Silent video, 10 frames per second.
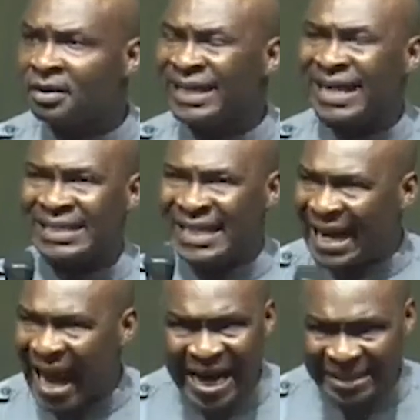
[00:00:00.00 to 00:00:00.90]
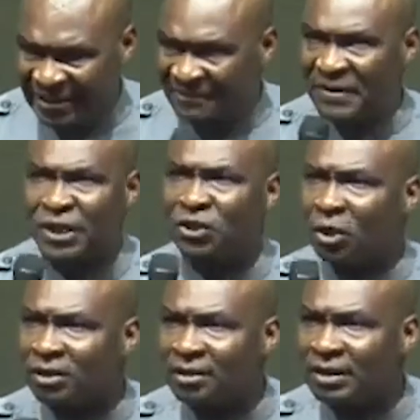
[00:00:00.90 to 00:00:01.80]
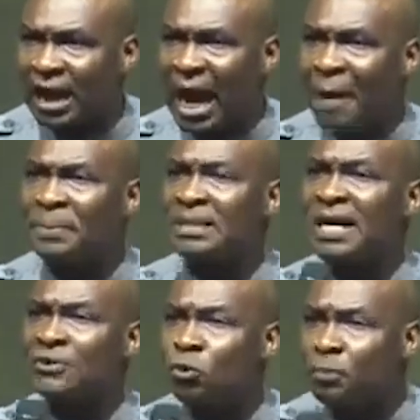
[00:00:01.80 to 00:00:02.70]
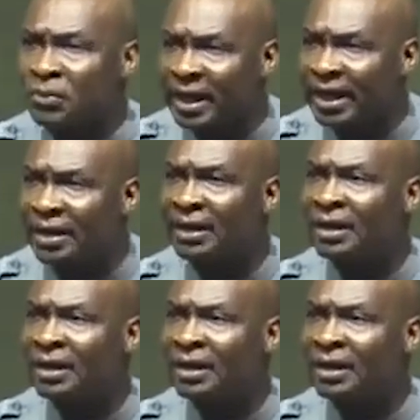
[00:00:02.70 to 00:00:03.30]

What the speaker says: There is an activation that happens as you pray.